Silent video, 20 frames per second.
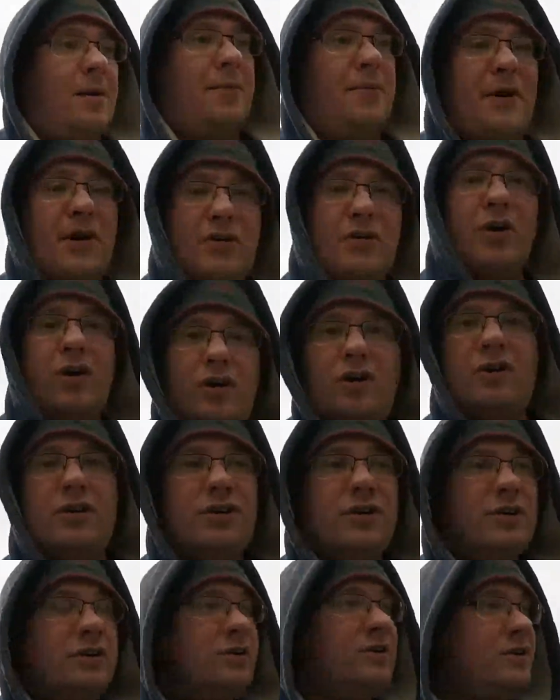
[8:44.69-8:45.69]
pickerel,
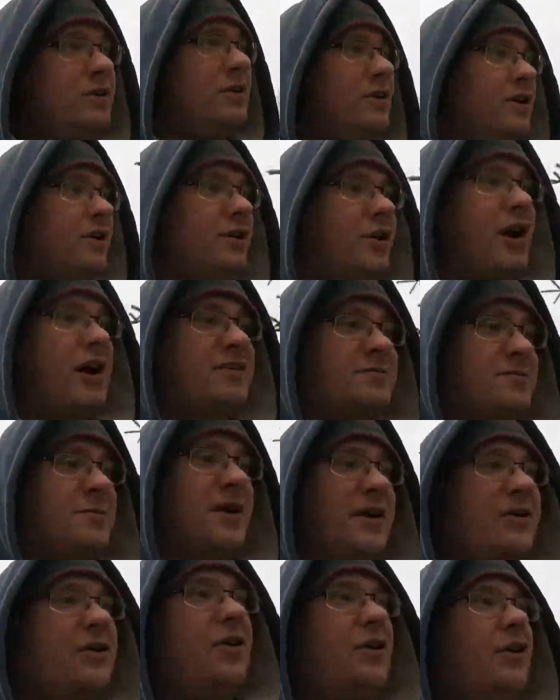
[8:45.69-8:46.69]
grass
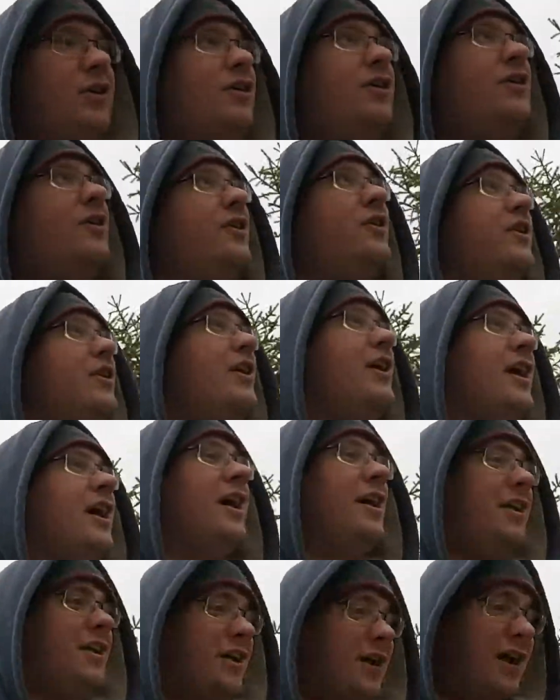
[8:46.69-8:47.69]
pickerel,
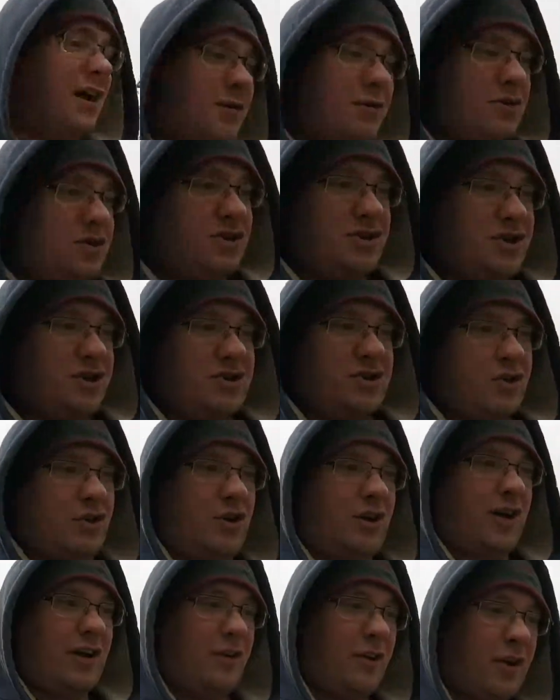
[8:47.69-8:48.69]
and which just
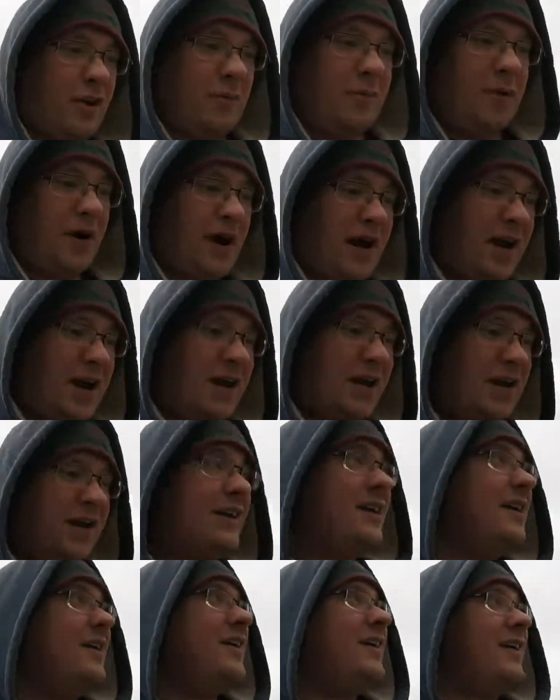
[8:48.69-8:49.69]
look like little pike.
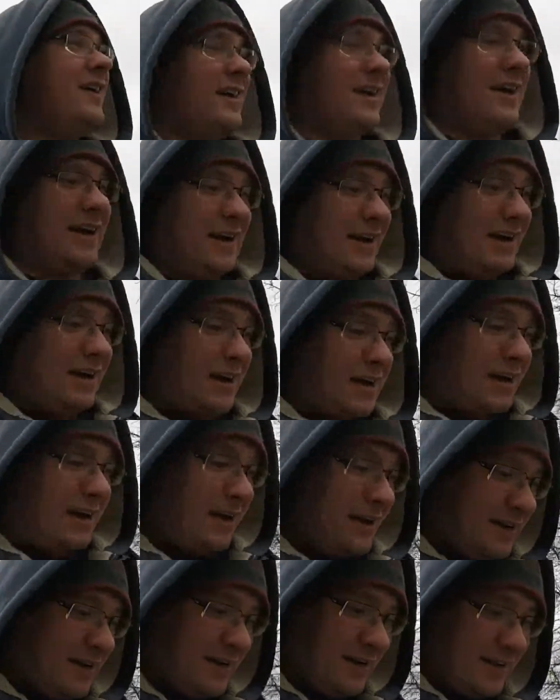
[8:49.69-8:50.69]
And
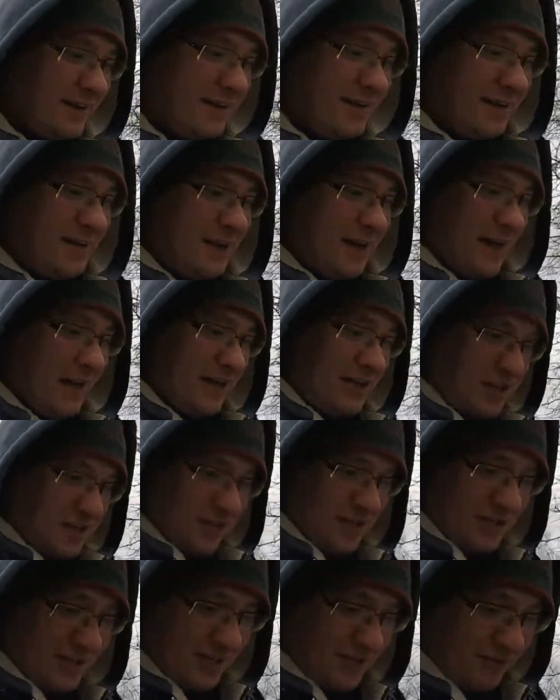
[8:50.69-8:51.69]

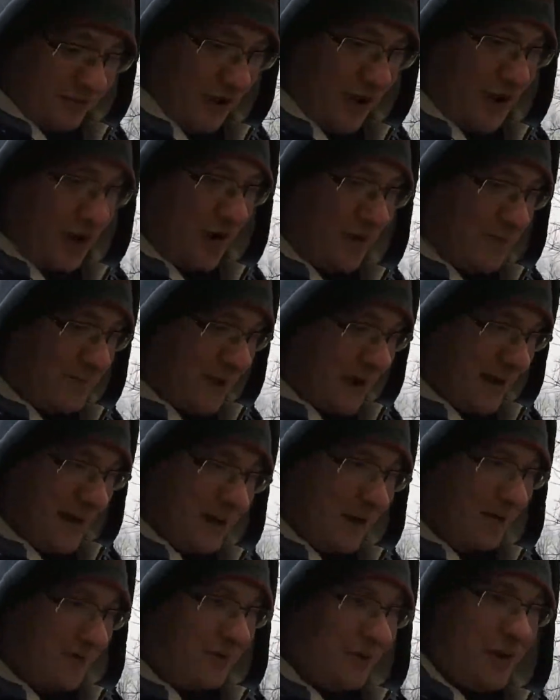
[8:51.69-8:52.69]
it's fun to come back
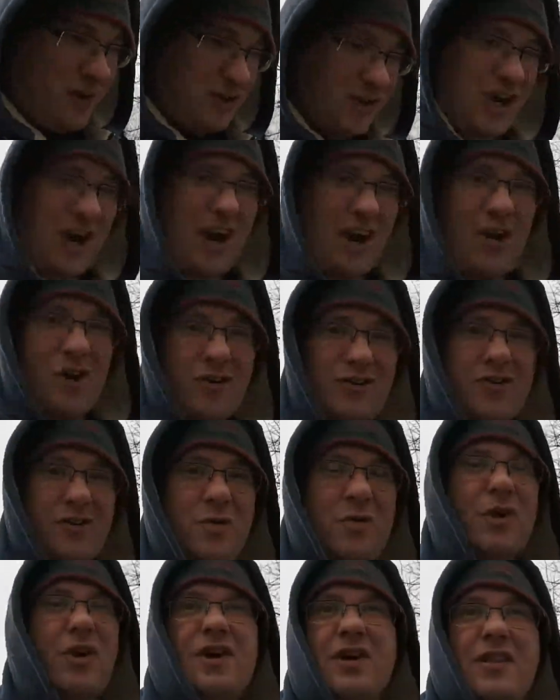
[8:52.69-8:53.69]
here and fish, and I also
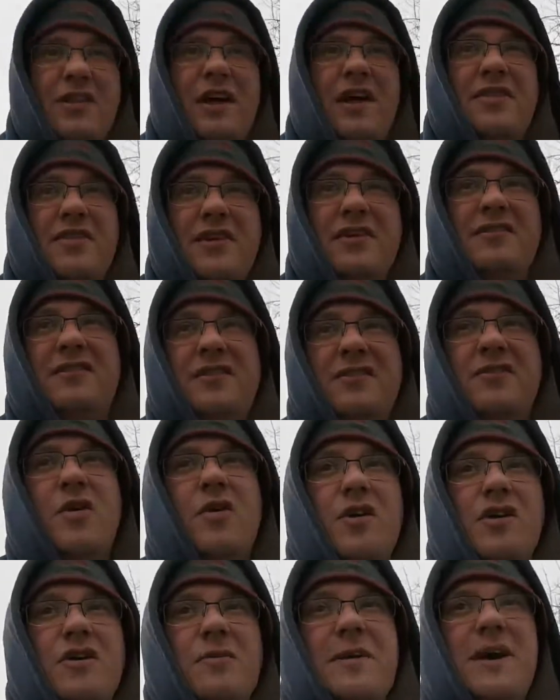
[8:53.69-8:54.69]
worry that this is
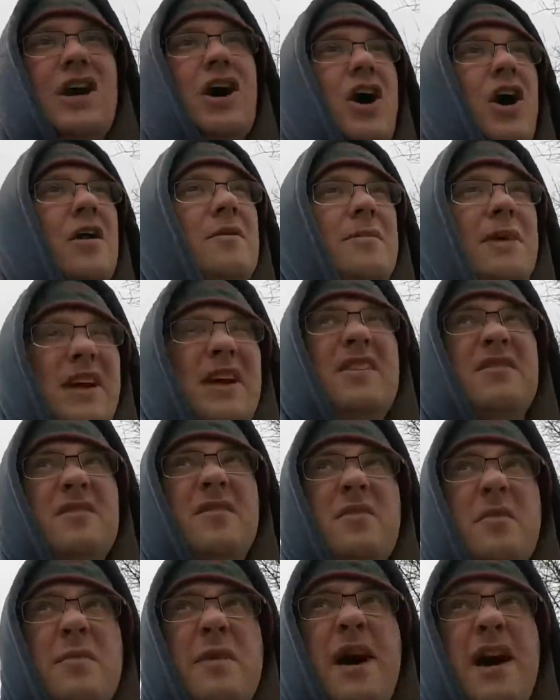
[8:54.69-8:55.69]
going to be gone because
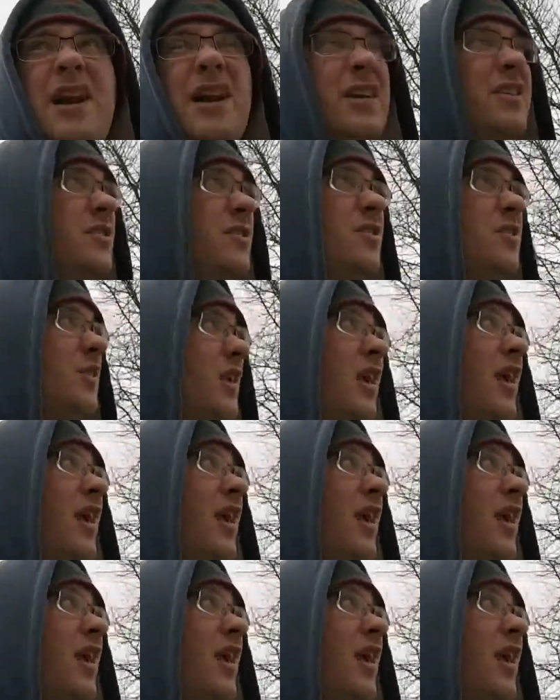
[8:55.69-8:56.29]
of the mining too.